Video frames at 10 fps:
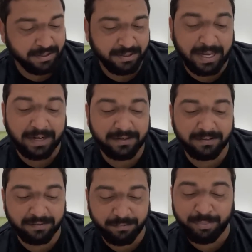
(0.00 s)
That
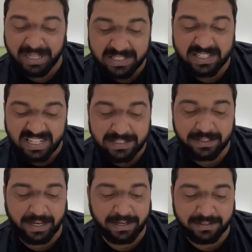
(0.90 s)
beast is
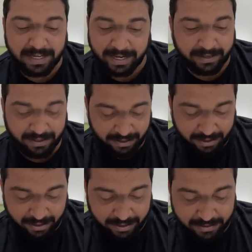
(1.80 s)
inside.
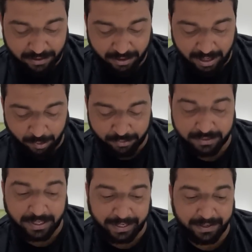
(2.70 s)
It's not
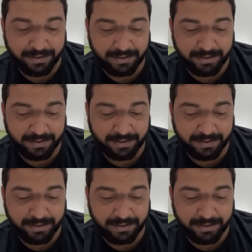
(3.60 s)
outside.